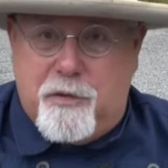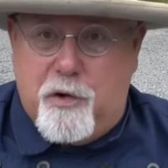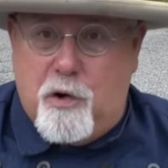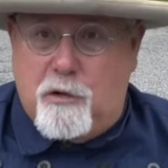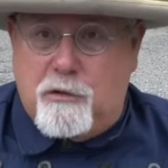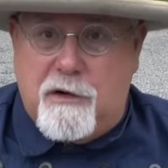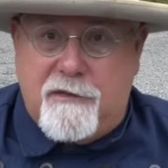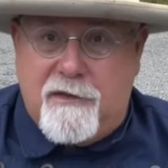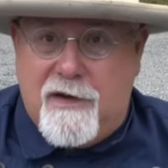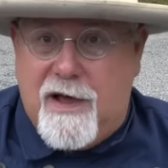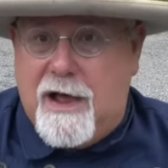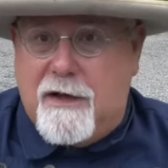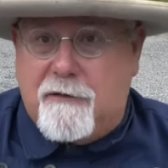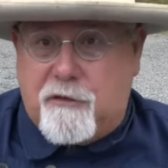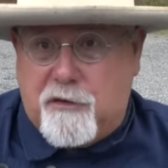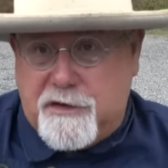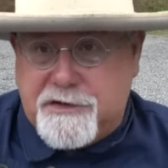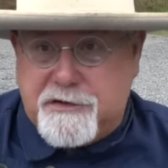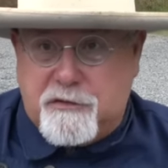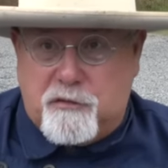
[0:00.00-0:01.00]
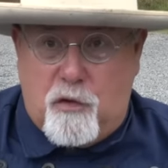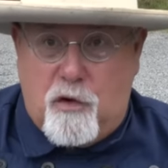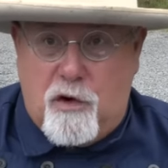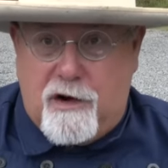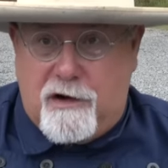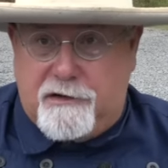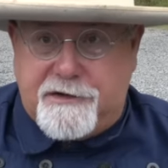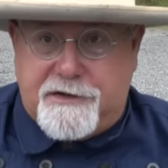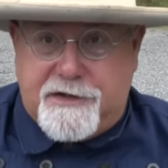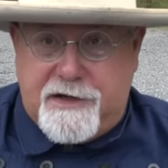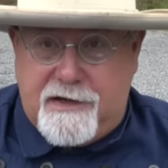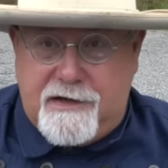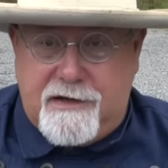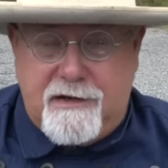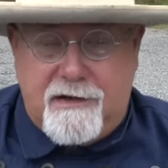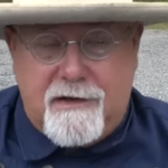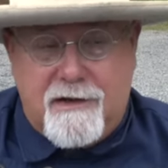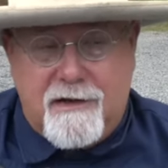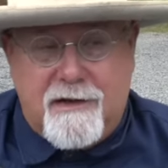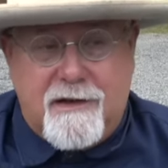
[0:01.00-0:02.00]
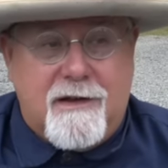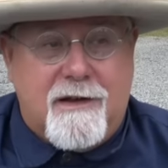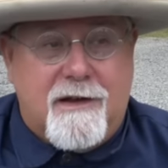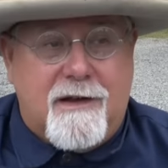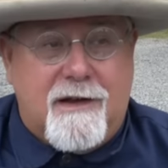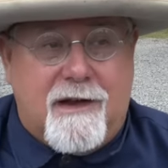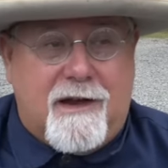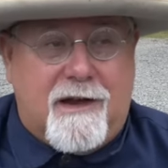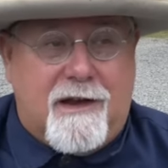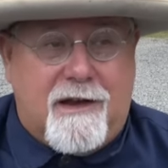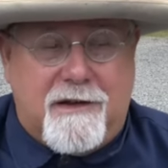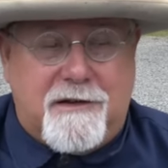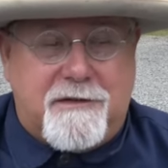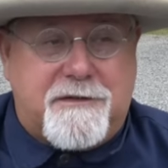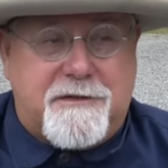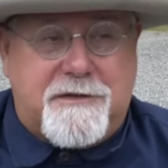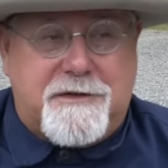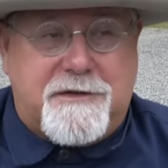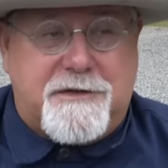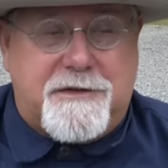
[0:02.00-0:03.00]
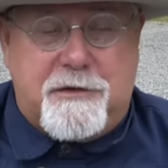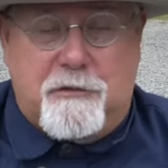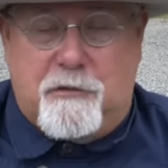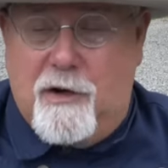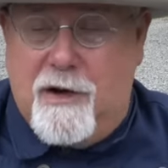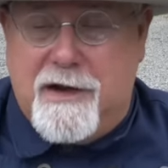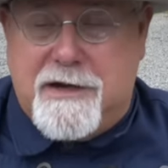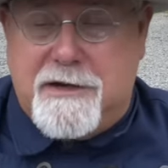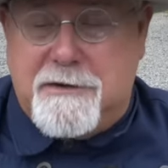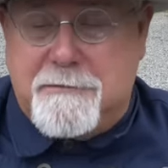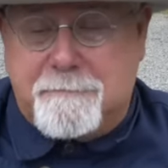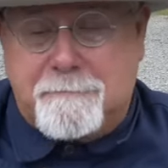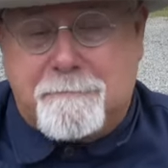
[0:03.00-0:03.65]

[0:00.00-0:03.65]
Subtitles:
per revolver as a royalty to White.